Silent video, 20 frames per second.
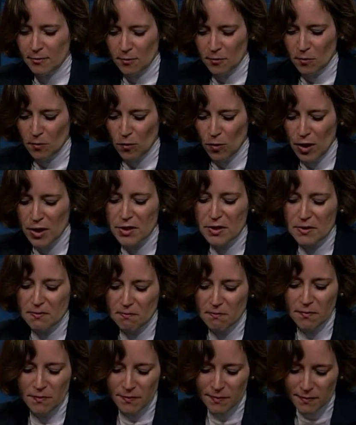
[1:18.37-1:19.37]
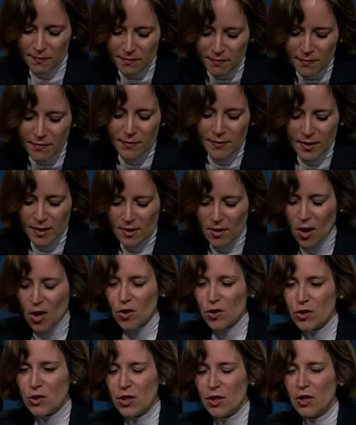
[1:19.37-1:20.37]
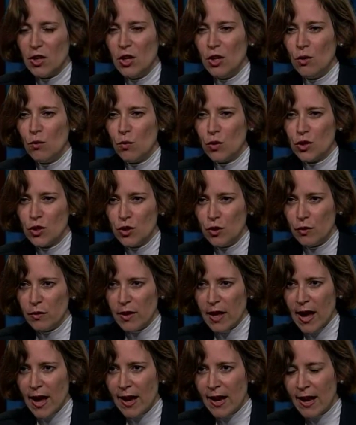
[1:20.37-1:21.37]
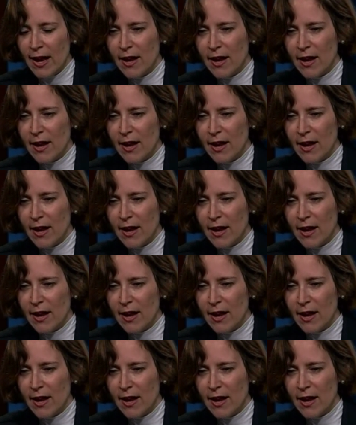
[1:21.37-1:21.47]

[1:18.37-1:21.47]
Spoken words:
was the knowledge that he would do that.